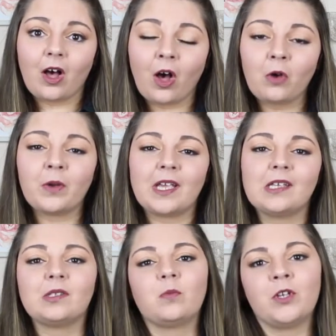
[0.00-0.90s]

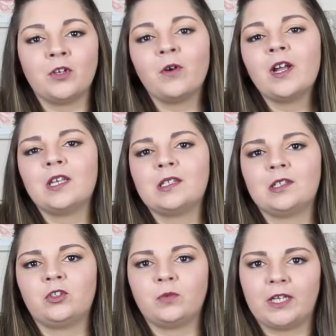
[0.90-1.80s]
Always when you are in a
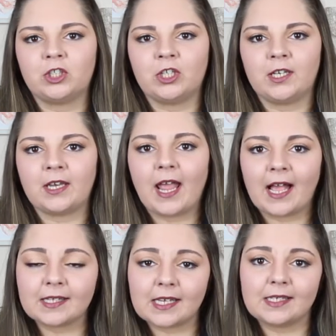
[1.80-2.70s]
situation,
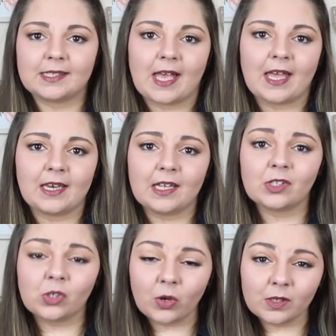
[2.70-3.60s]
as I said,
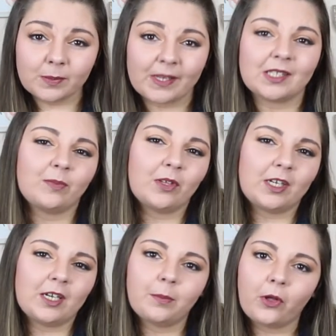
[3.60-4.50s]
it's your
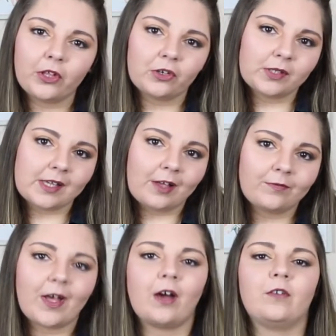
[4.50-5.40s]
responsibility to pull
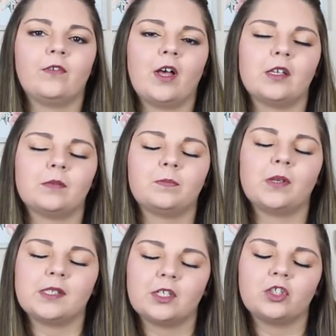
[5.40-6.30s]
yourself out of a
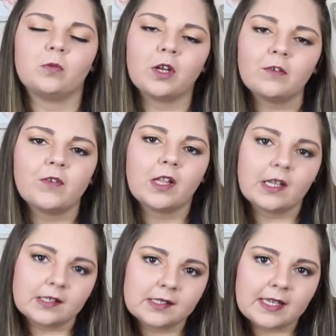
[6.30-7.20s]
position where you feel
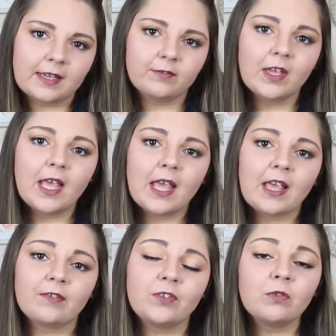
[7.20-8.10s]
unsafe.
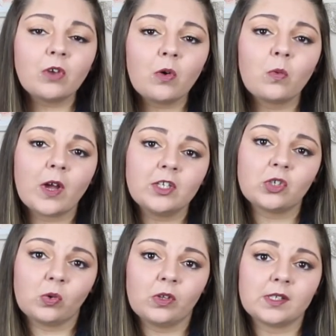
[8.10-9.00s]
If you know what
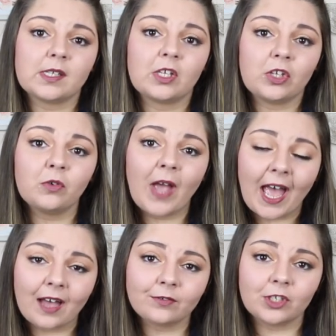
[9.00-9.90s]
tools you
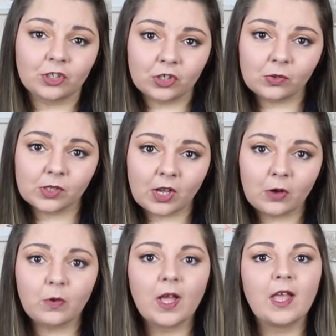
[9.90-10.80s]
have to do
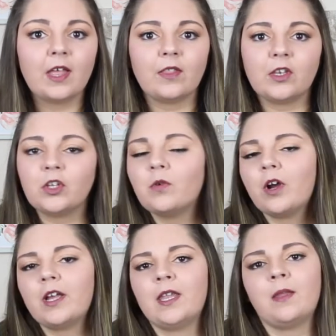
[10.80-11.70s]
so, then you
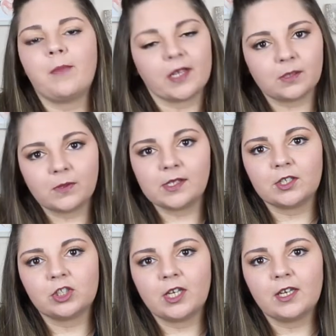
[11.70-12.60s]
are in the best
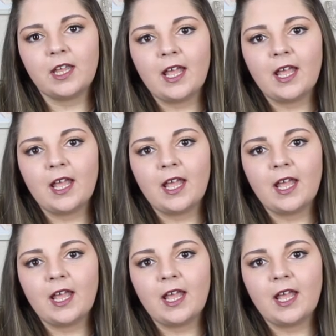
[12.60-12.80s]
position.